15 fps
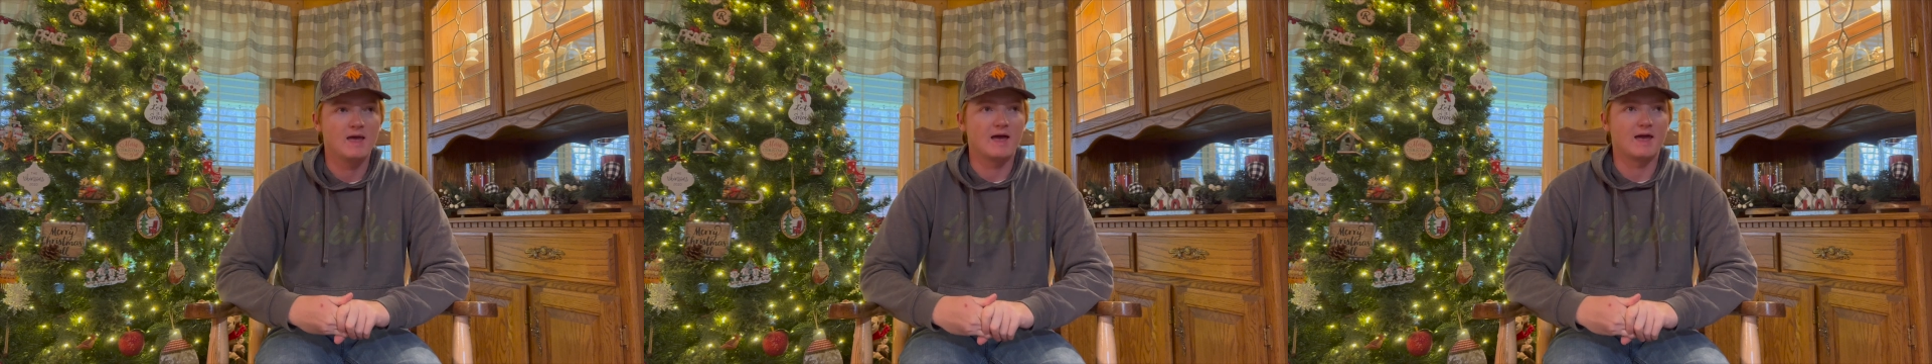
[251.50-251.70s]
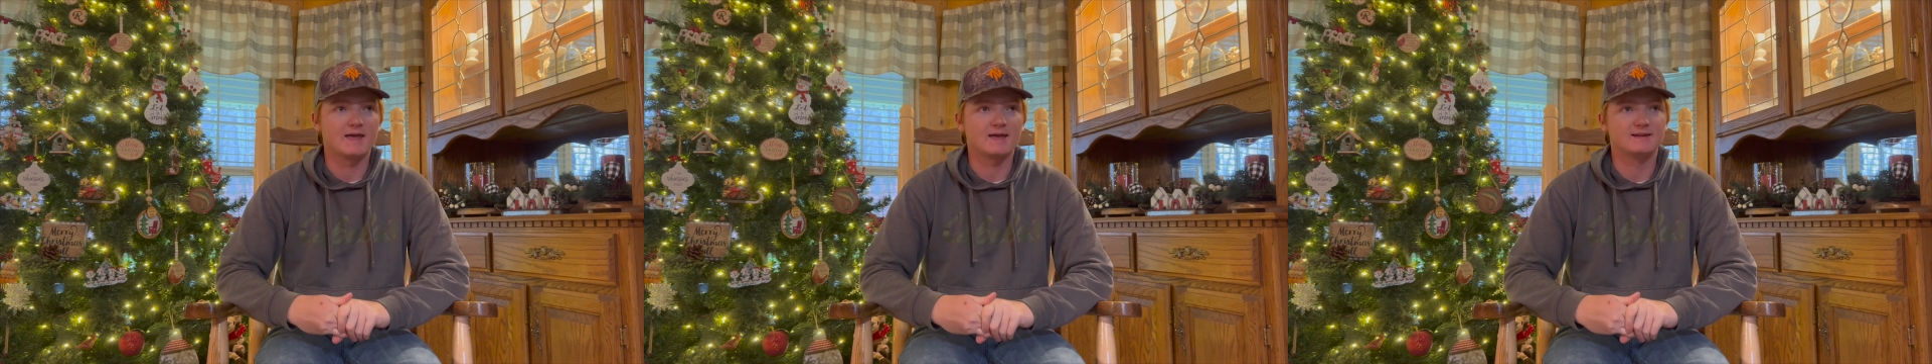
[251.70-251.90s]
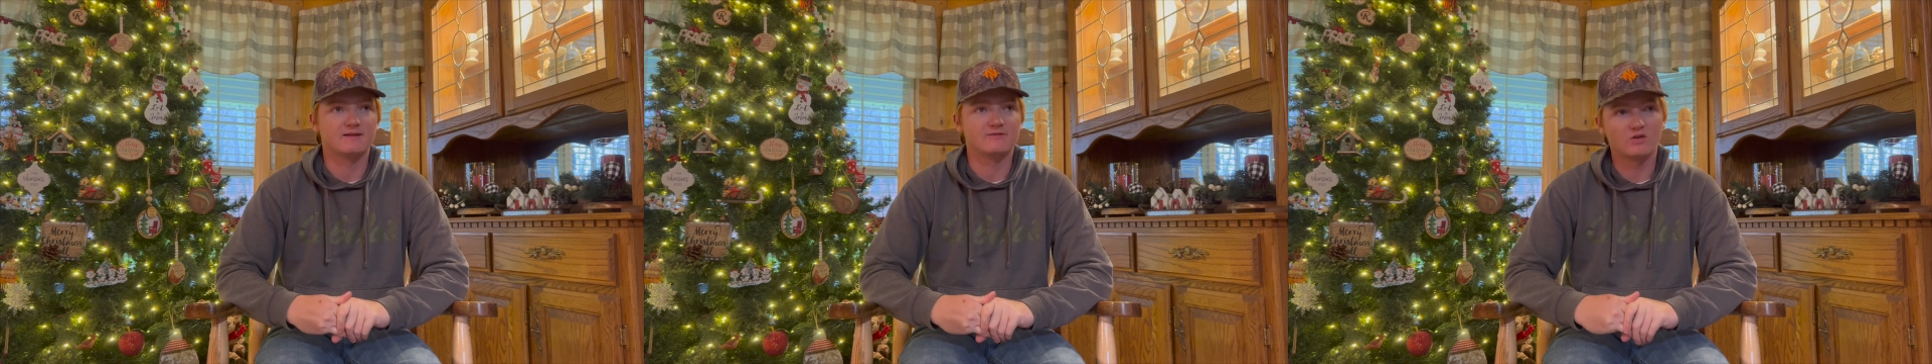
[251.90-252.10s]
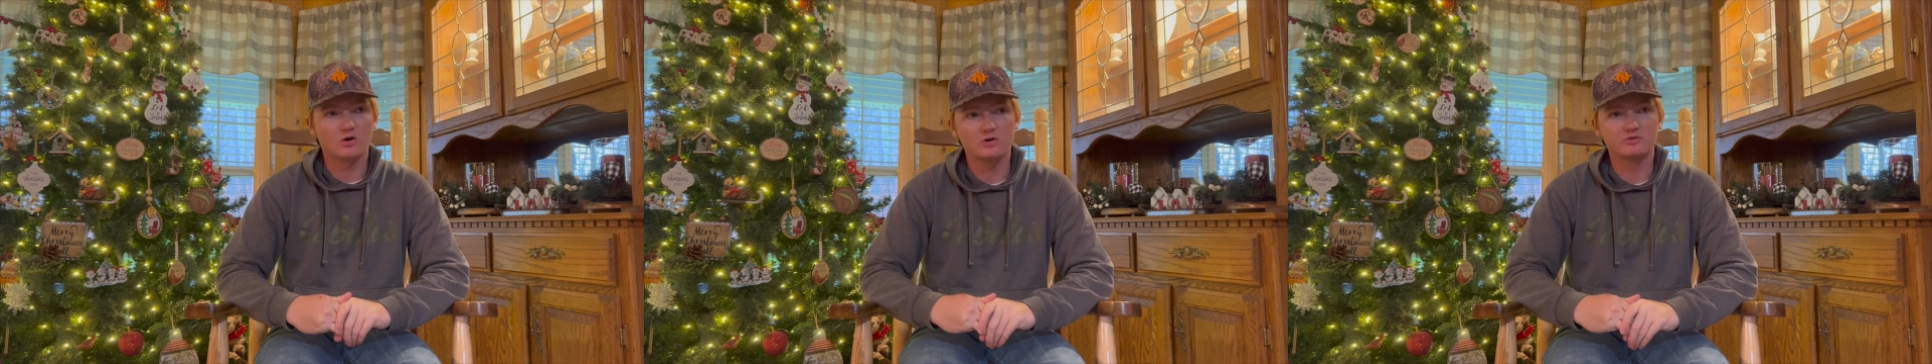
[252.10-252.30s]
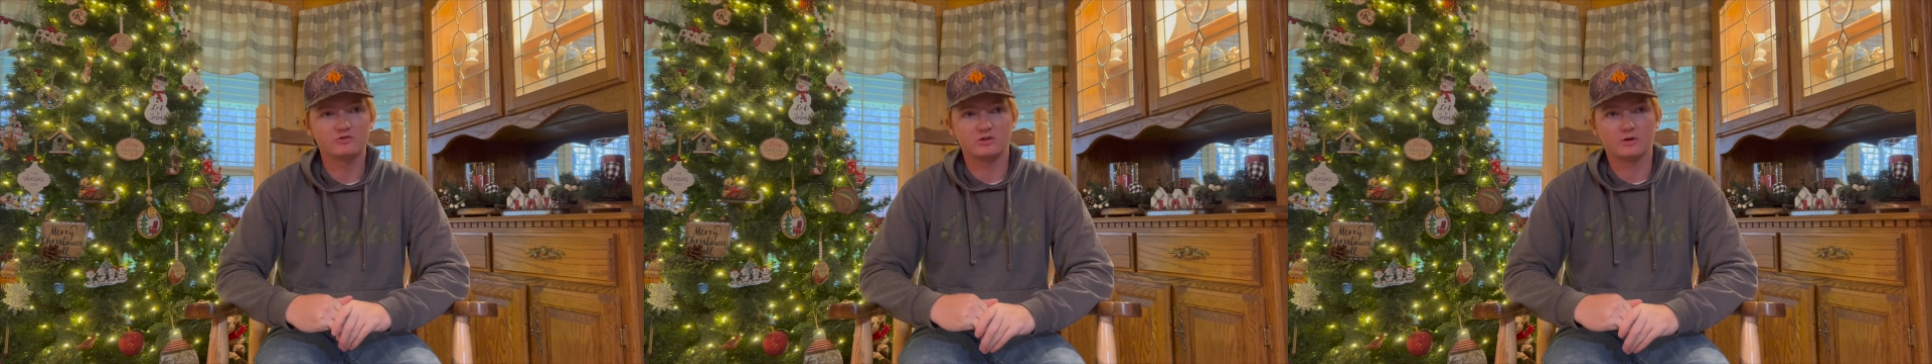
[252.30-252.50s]
And at
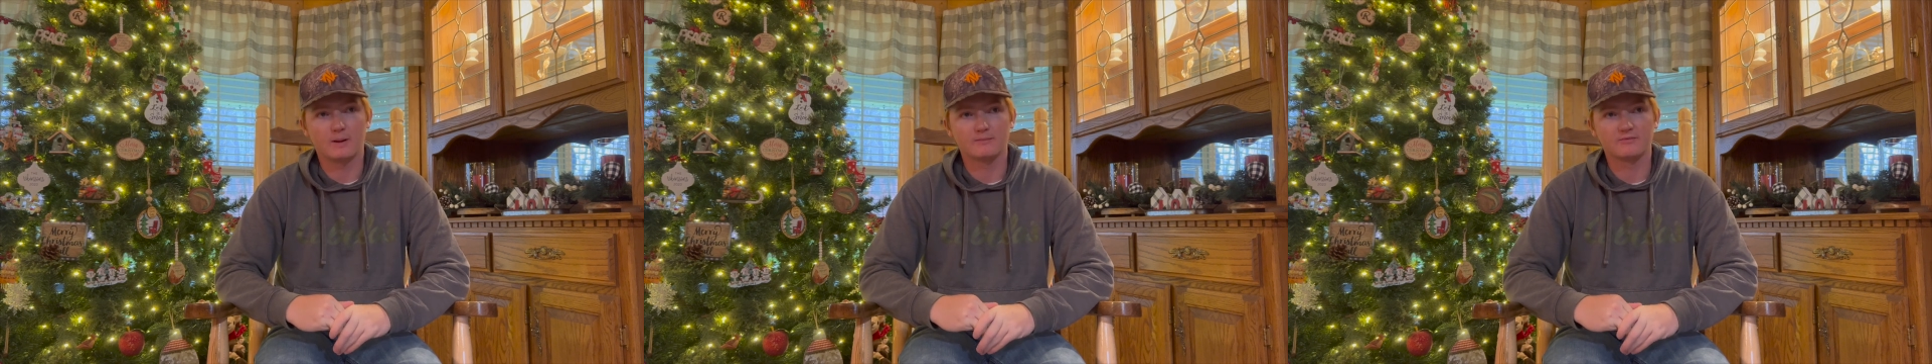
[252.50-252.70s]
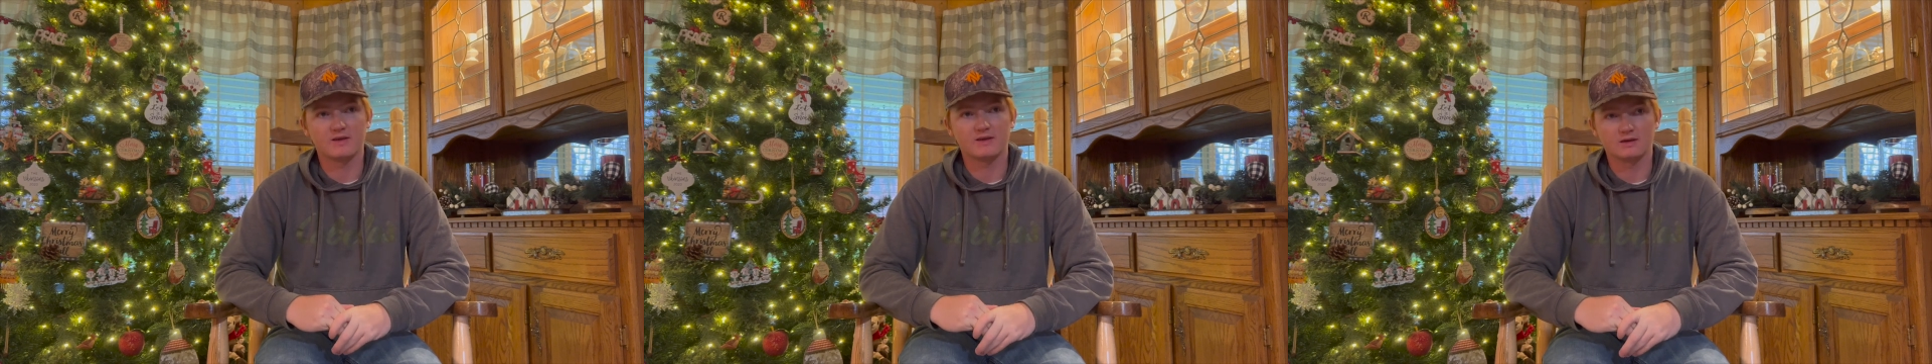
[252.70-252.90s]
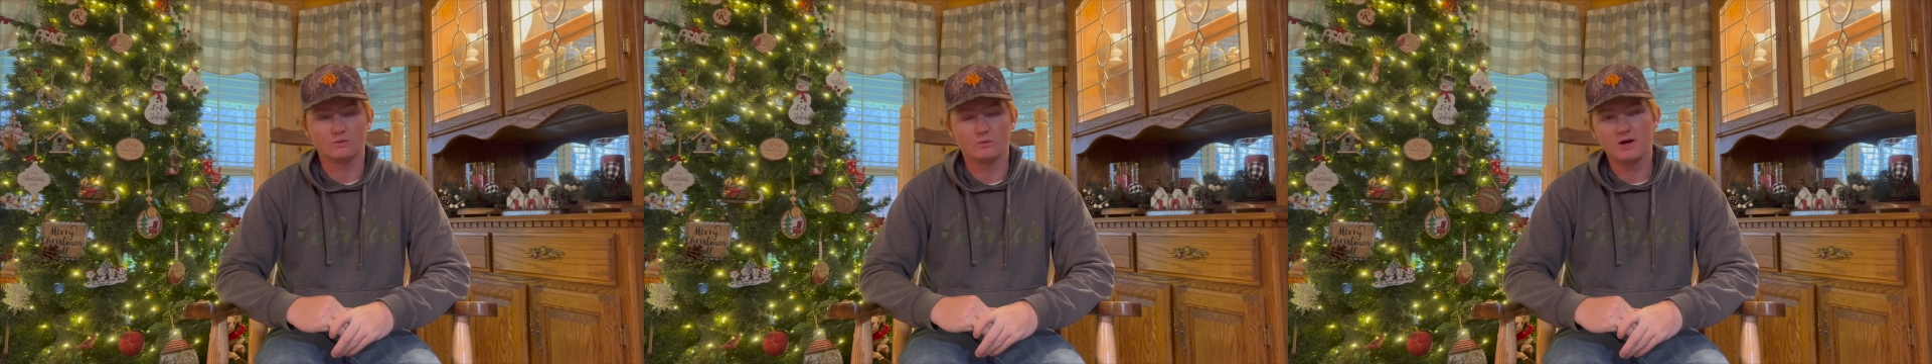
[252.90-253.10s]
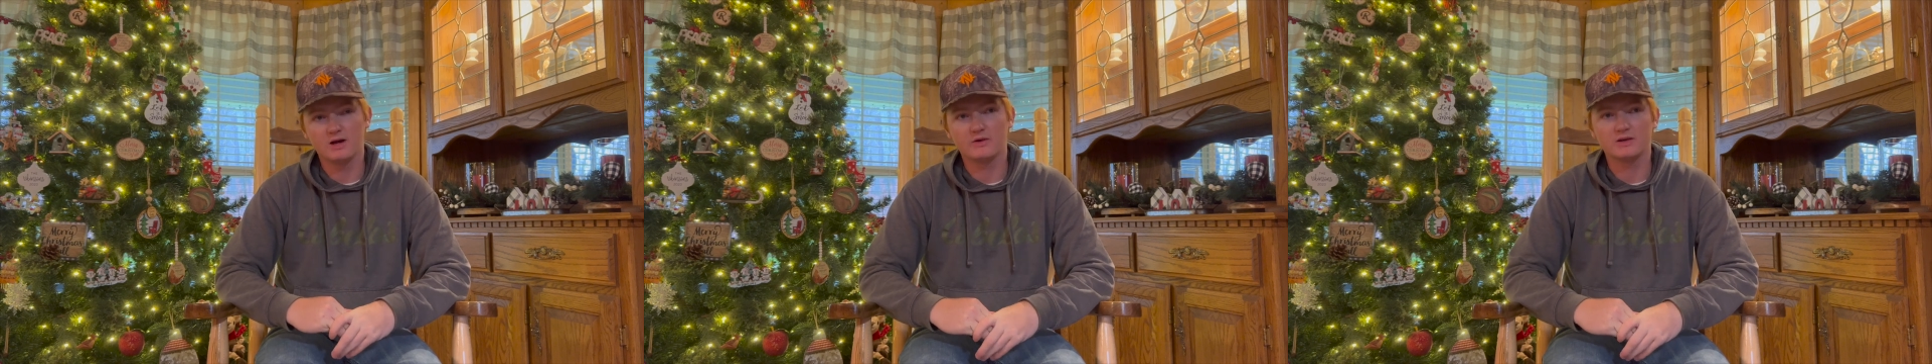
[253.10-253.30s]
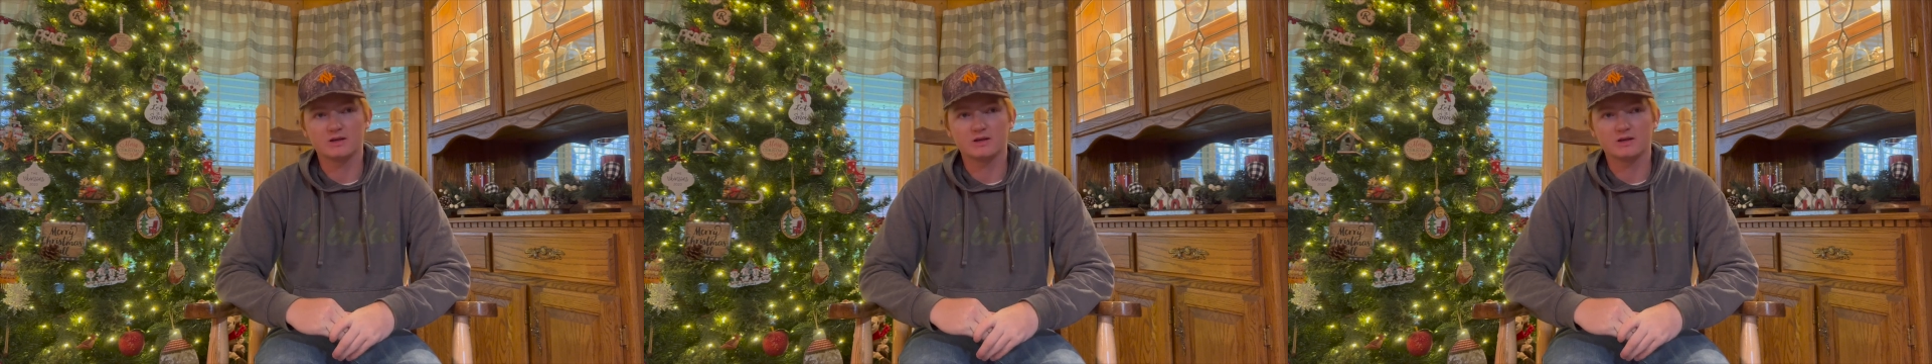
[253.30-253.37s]
first, you know, I'm thinking, well,